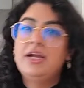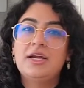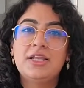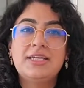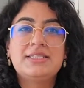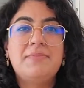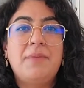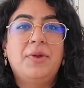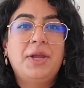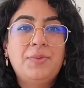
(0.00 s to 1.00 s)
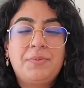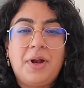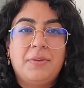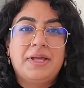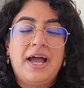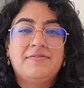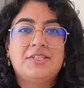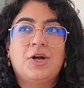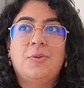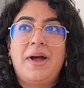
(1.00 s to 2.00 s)
my earliest memory would probably have
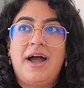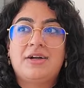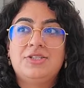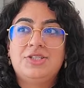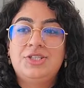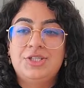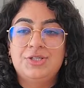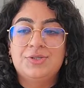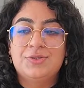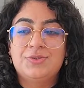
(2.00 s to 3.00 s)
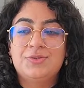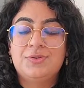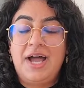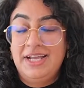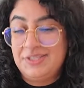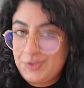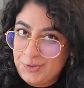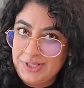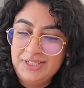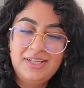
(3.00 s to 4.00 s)
to go back to high
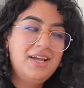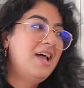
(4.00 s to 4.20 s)
school.